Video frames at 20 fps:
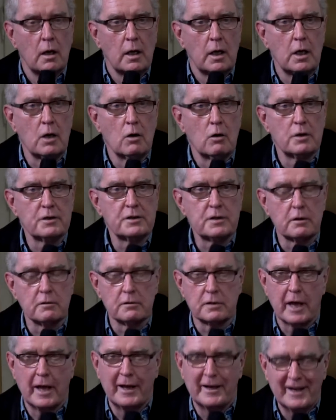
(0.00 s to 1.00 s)
He also
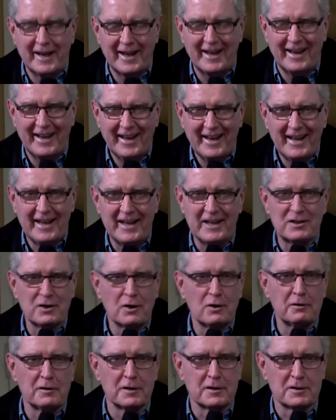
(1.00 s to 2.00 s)
said, he
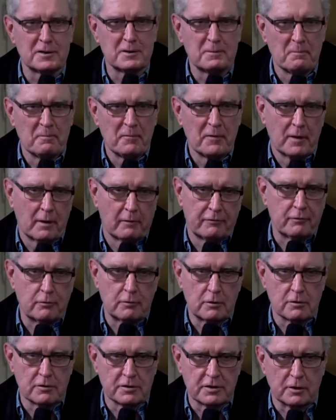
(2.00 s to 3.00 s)
told us a few
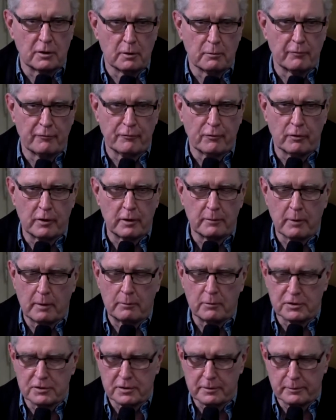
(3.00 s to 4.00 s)
years ago before he
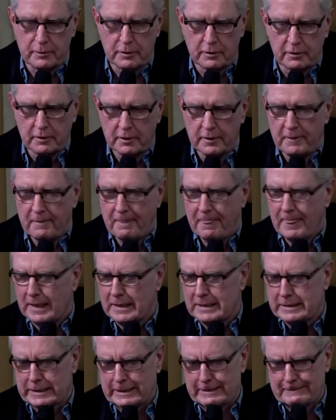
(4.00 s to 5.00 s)
published the book,
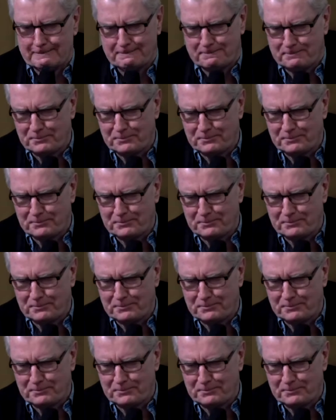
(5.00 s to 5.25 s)
he said,